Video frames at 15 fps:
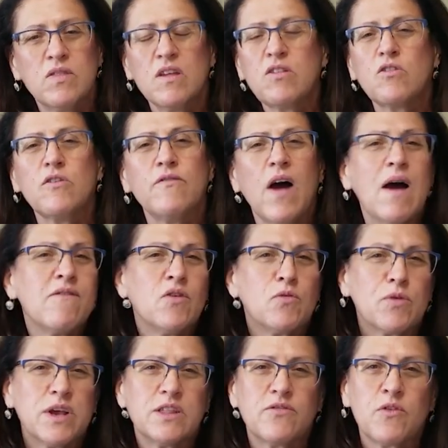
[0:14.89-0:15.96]
The survival
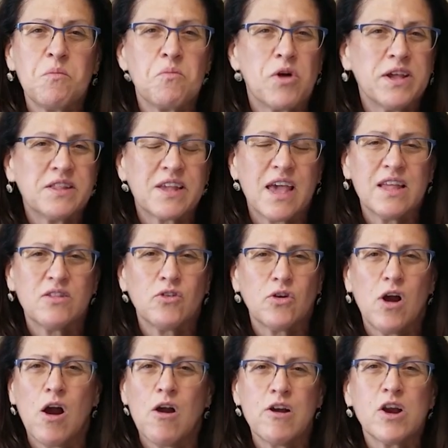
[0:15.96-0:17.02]
rates from breast
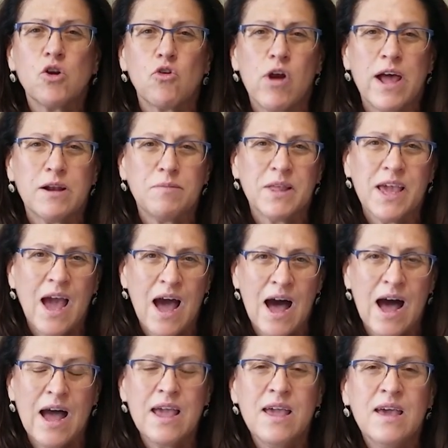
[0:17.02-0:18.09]
cancer are incredibly
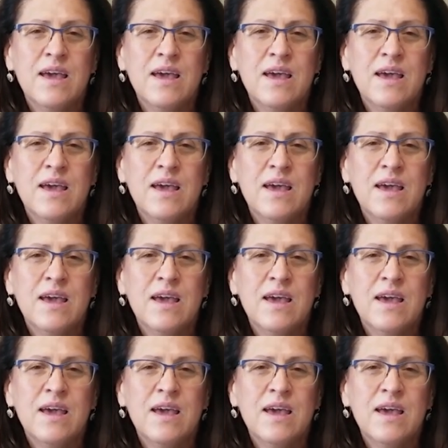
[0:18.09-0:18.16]
high,